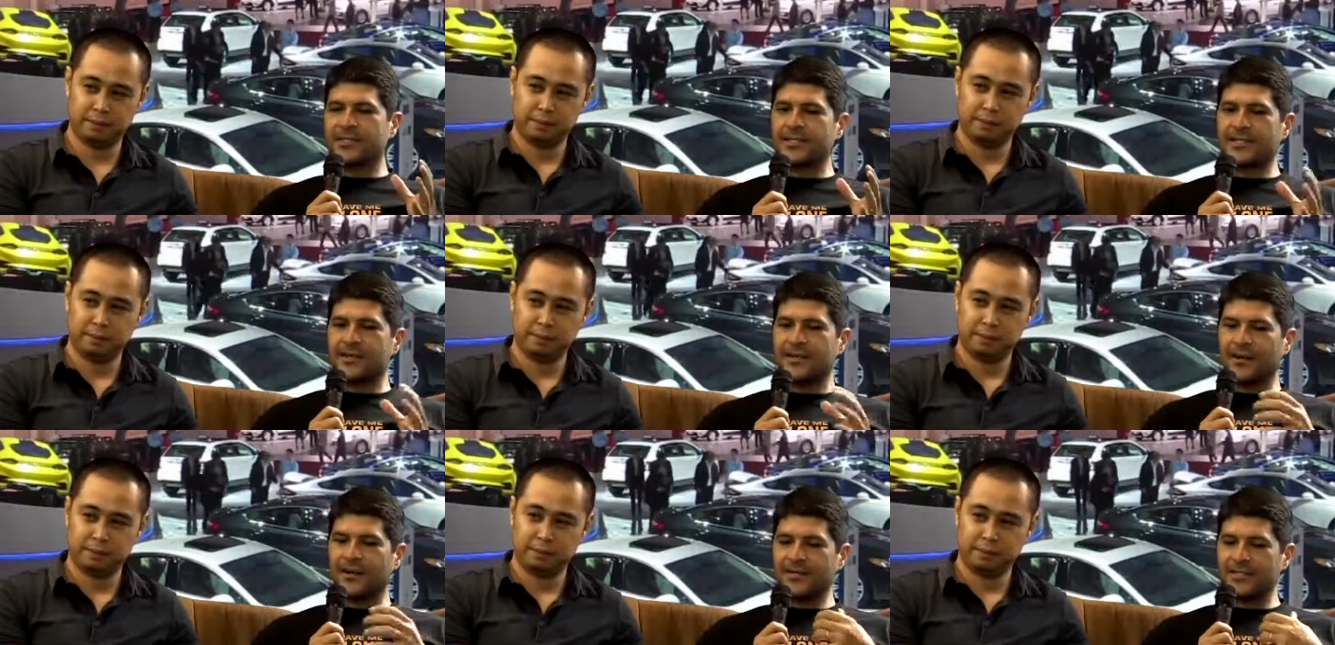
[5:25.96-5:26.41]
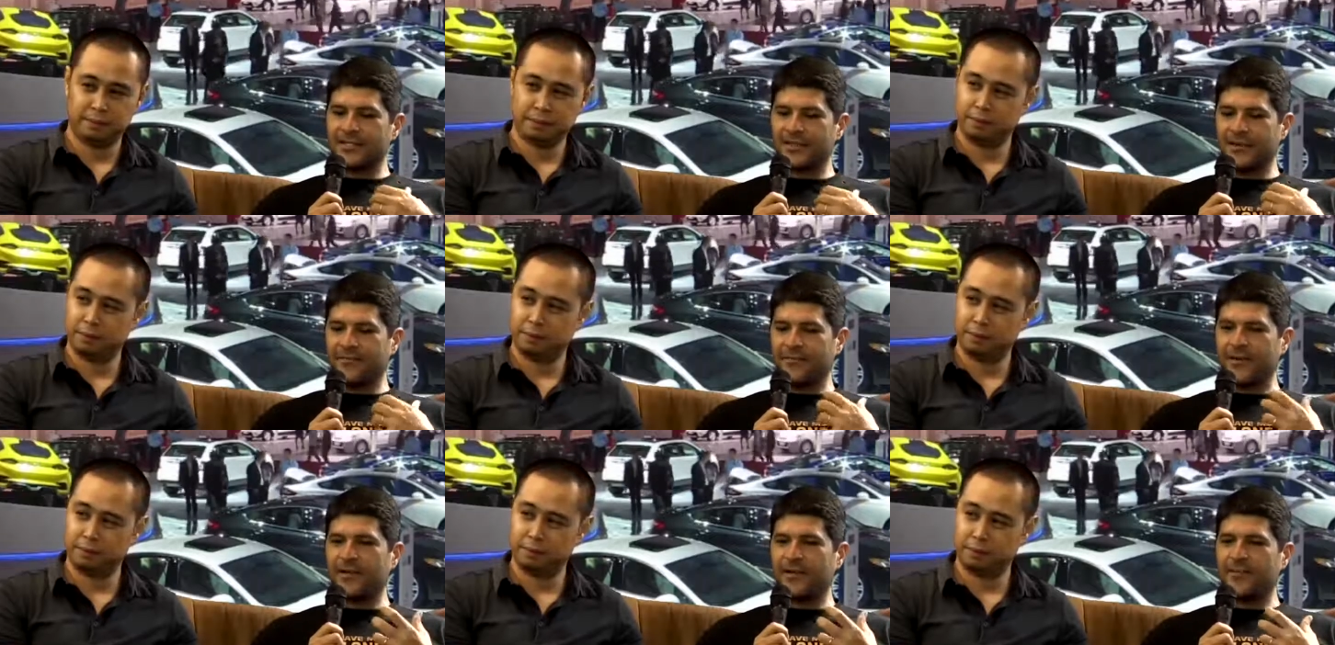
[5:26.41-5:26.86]
Speaker 1: and cars?
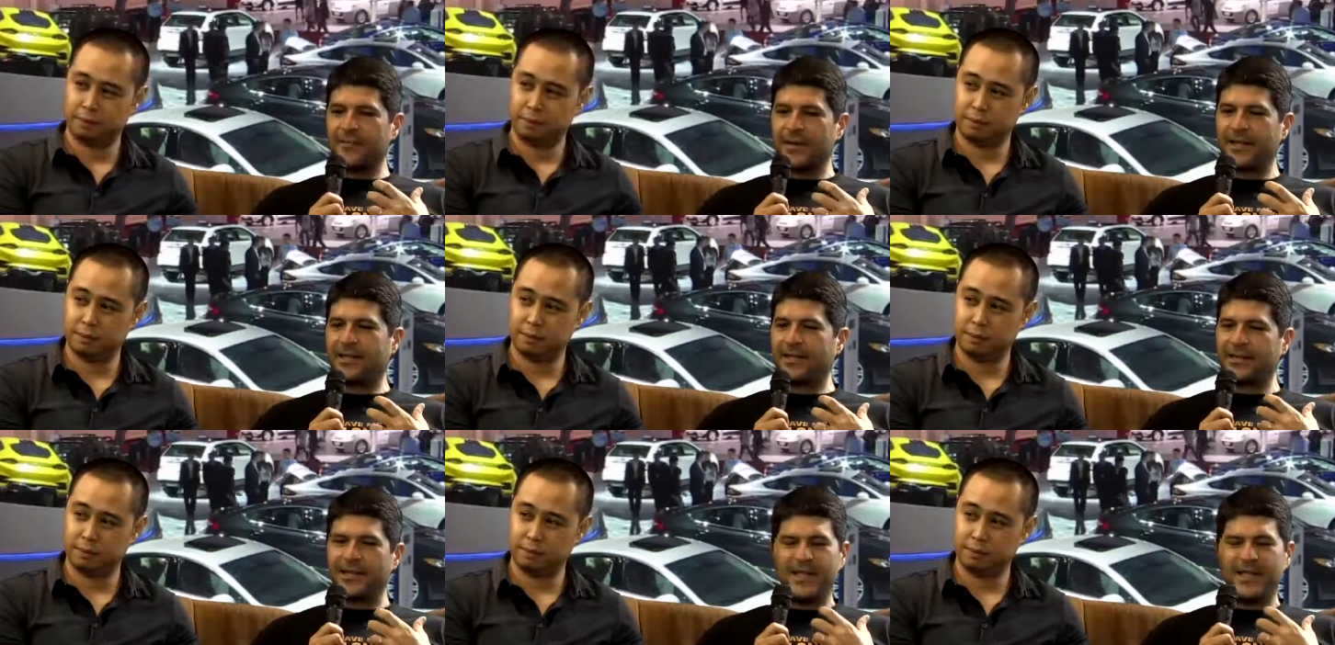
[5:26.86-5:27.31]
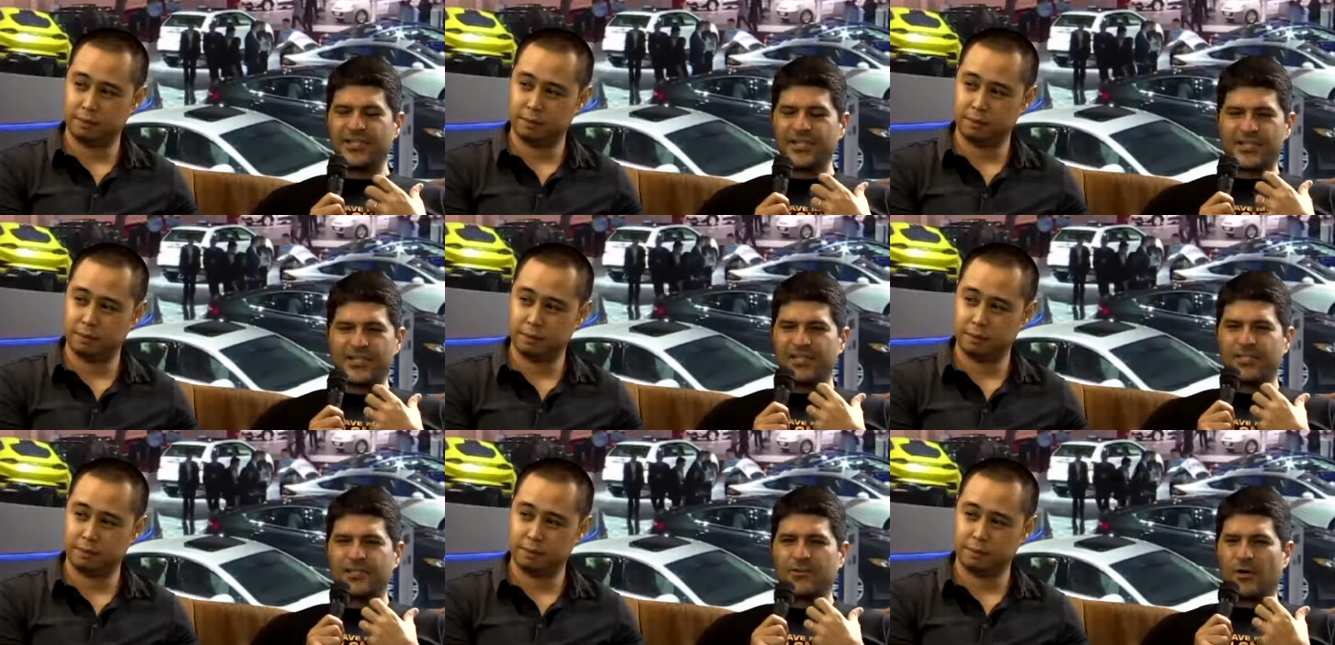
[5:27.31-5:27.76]
Like fundamentally, they
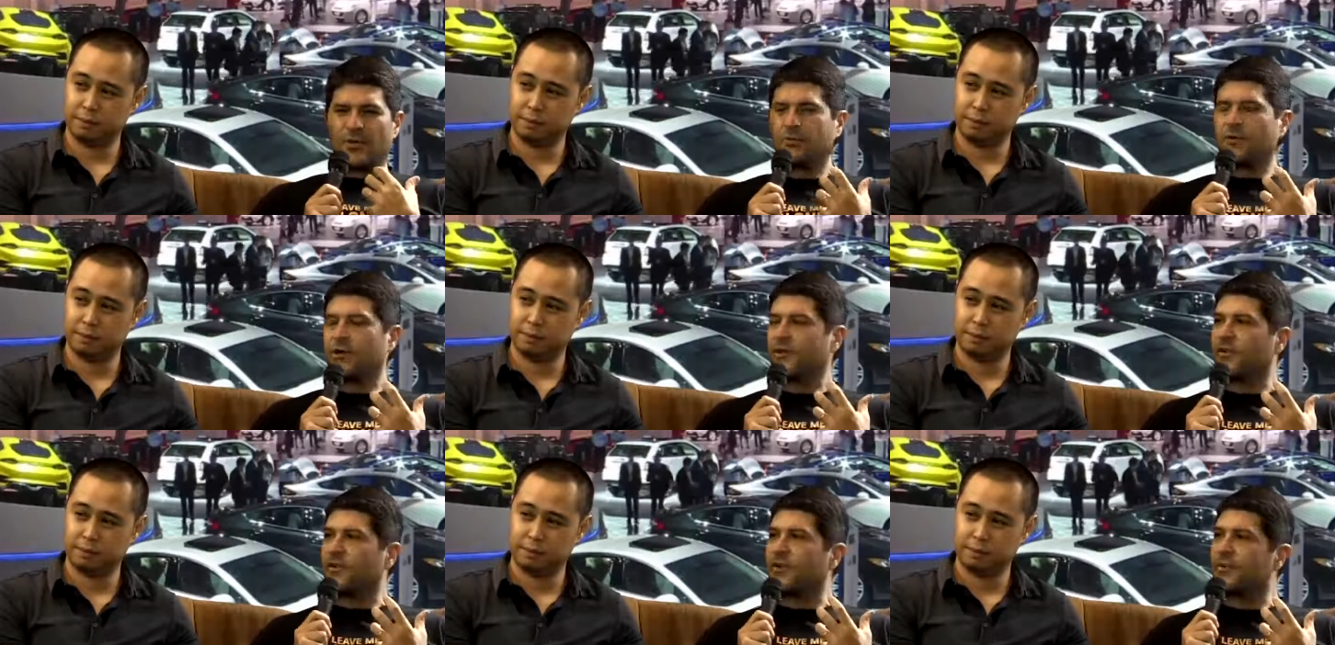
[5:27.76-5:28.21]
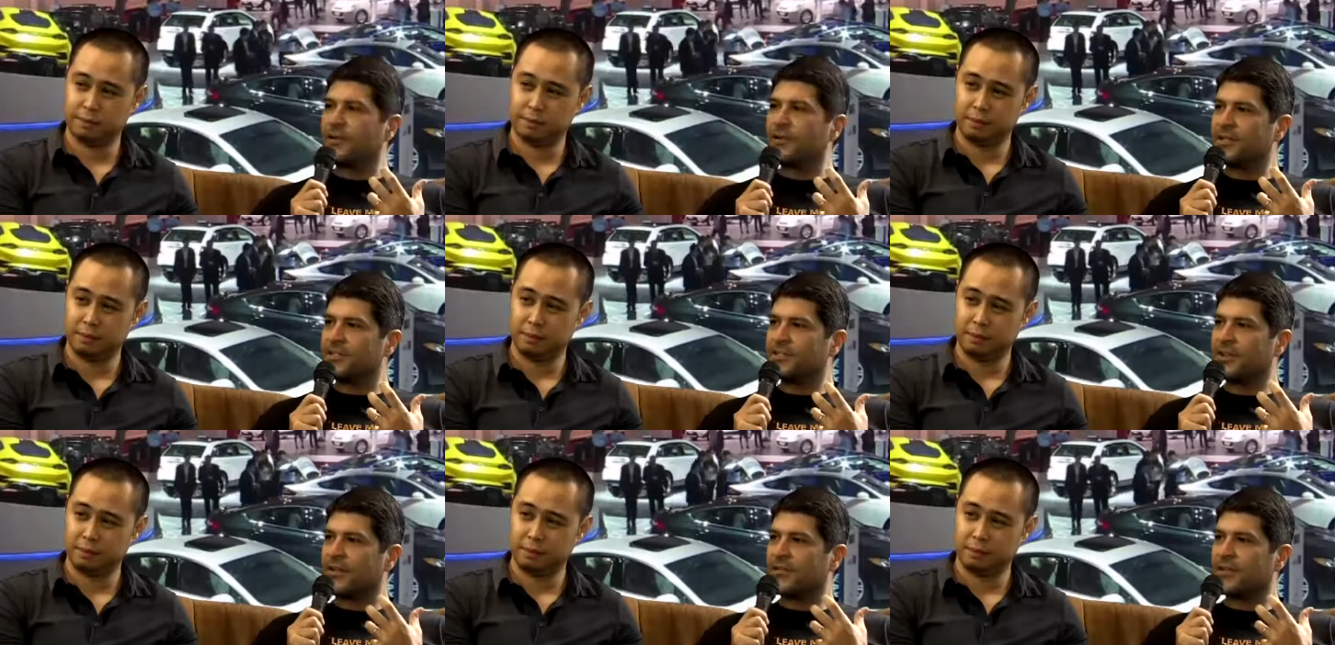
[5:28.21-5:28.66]
just don't agree with
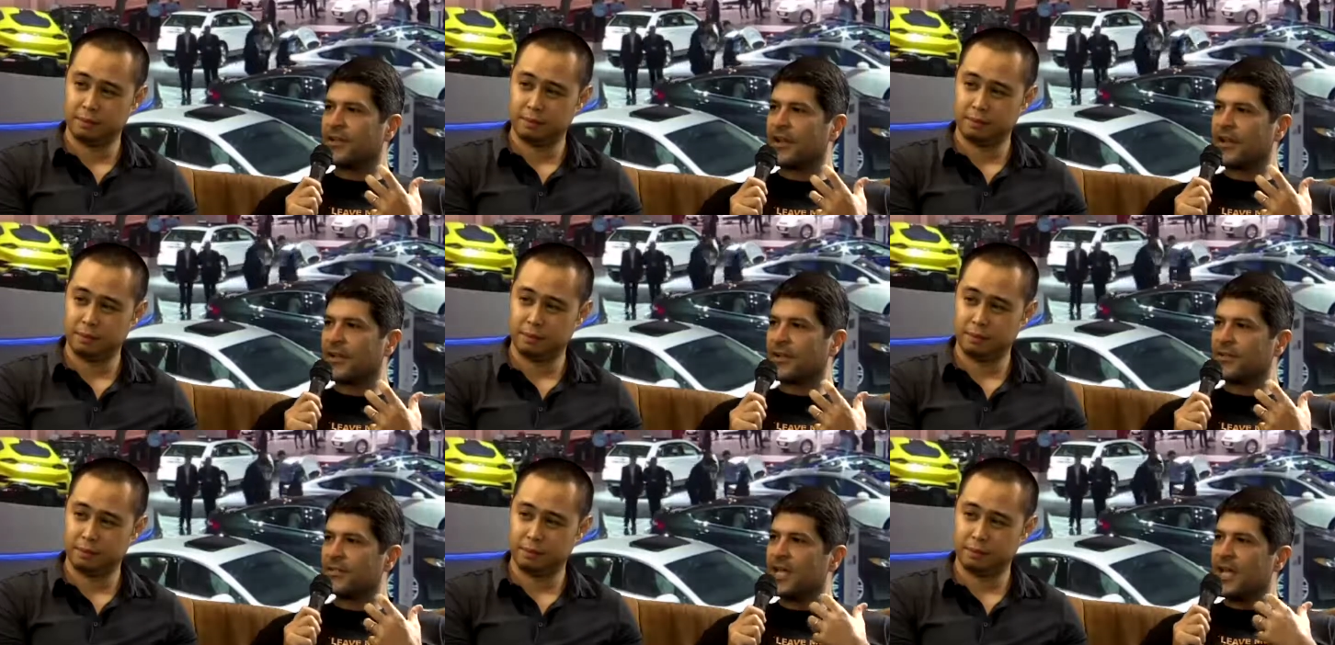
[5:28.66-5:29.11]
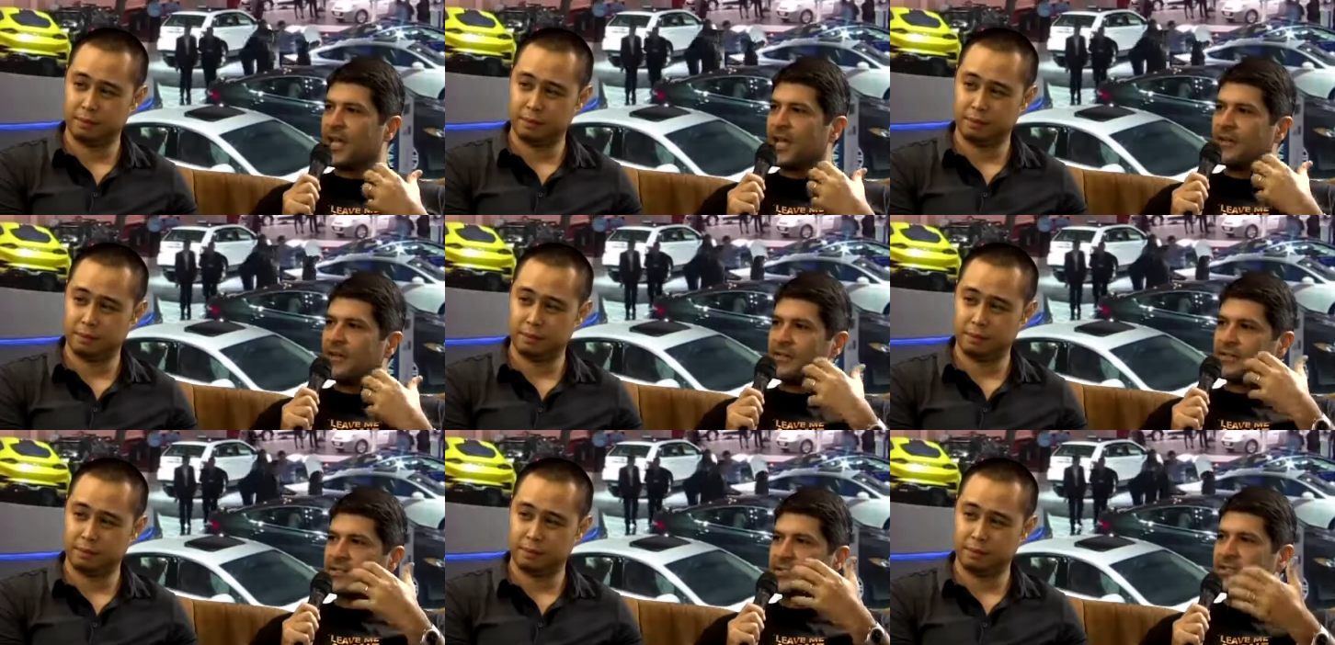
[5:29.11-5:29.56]
each other. Like there's
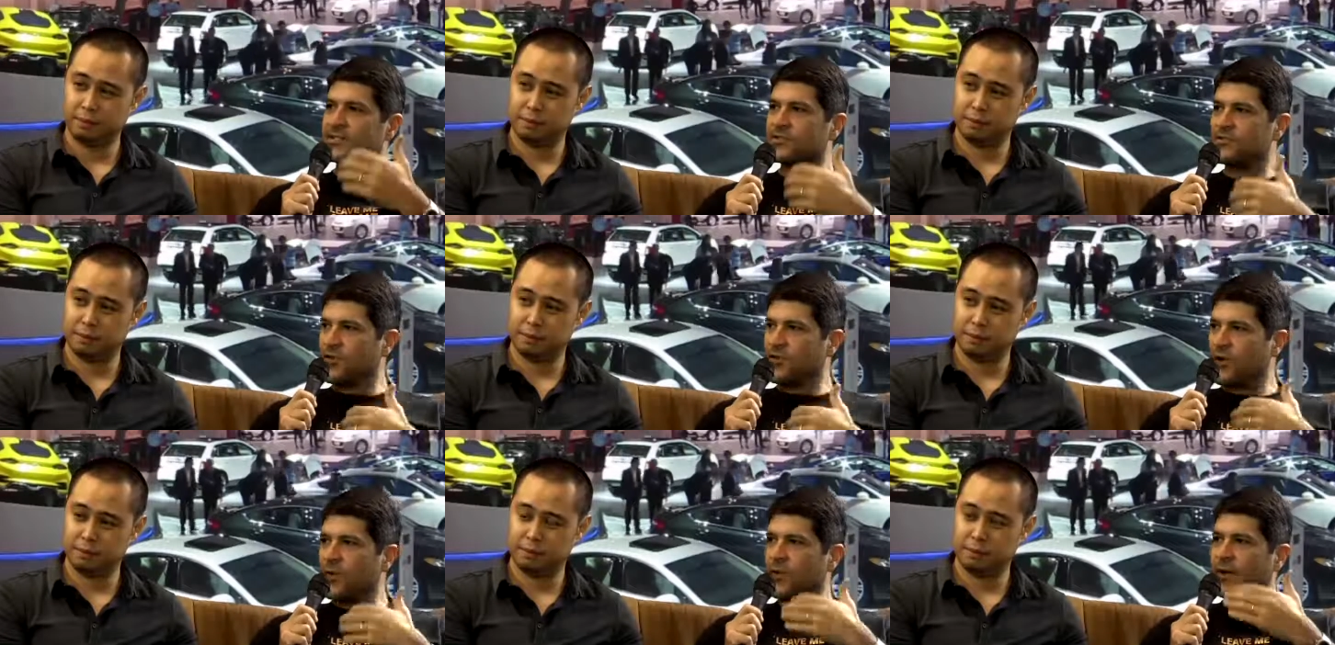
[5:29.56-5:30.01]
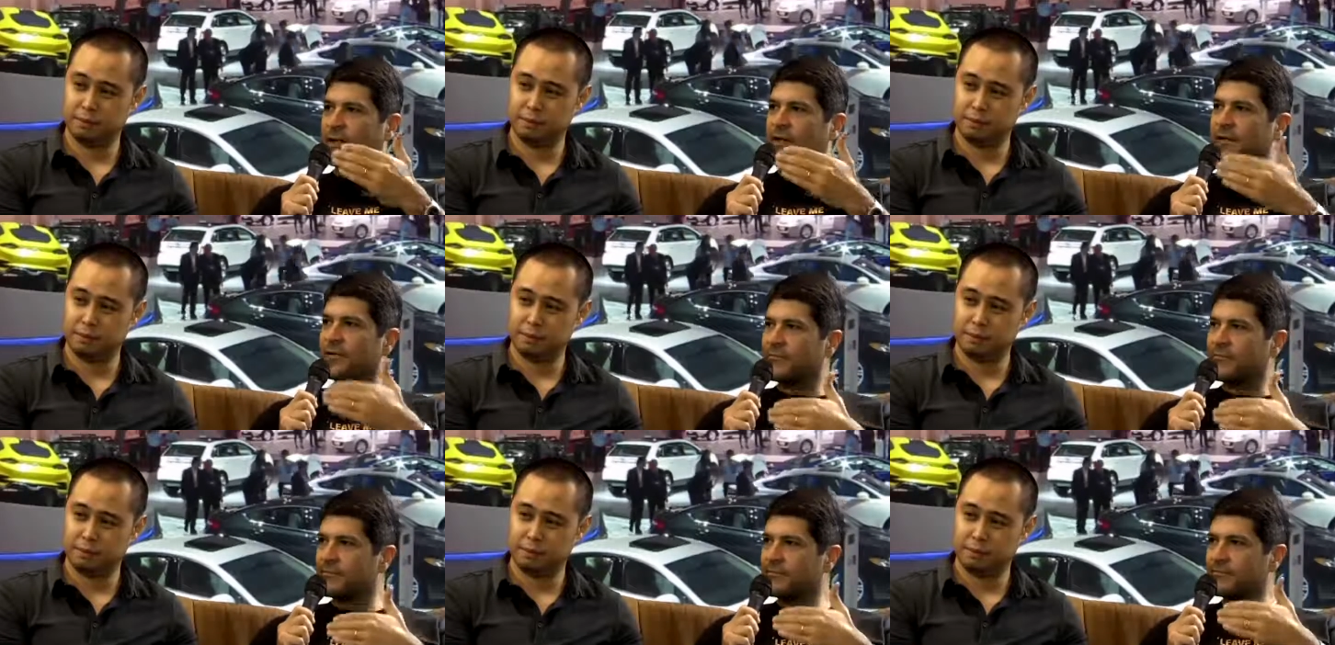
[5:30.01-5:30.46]
this
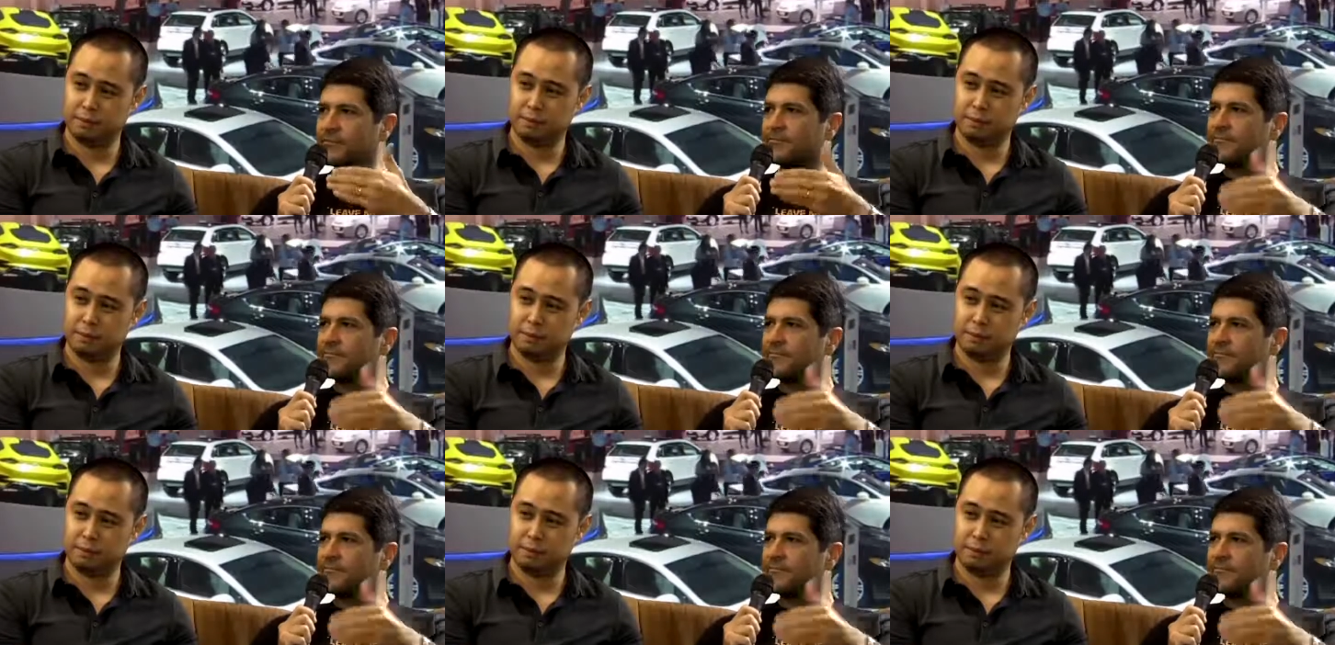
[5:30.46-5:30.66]
growing.